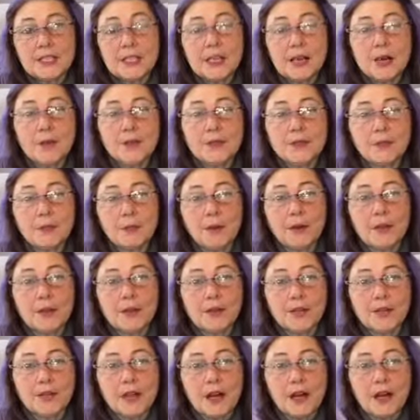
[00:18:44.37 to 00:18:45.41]
to help support
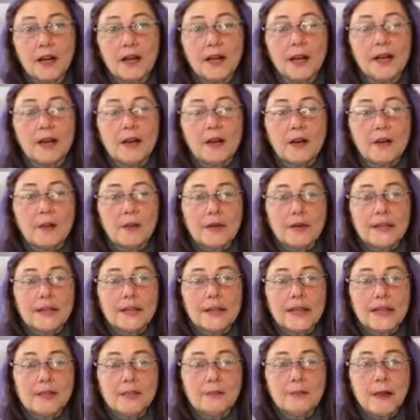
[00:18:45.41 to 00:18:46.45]
your dog when
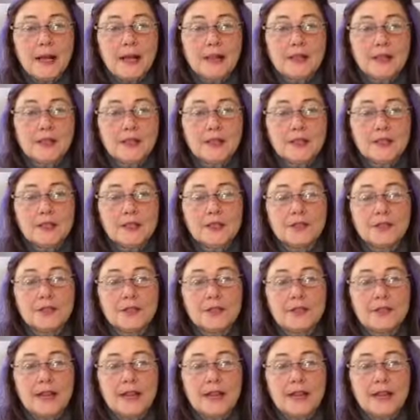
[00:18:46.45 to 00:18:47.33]
he has balance issues,